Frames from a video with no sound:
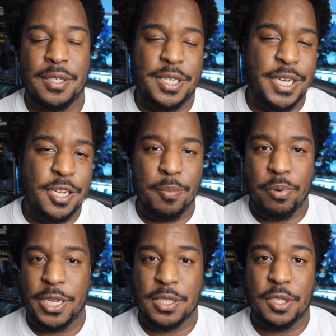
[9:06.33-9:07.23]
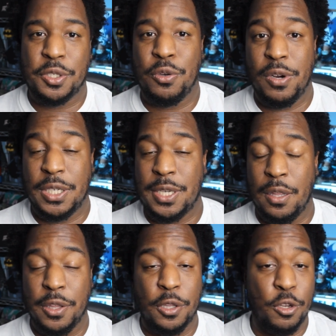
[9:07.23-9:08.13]
to decompress the
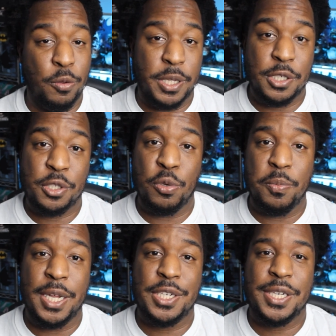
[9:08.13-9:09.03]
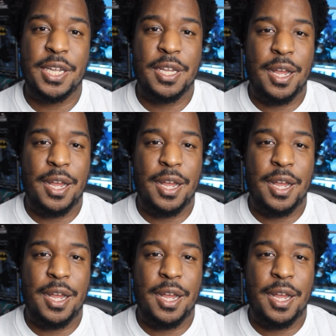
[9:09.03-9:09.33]
storytelling a little bit too much.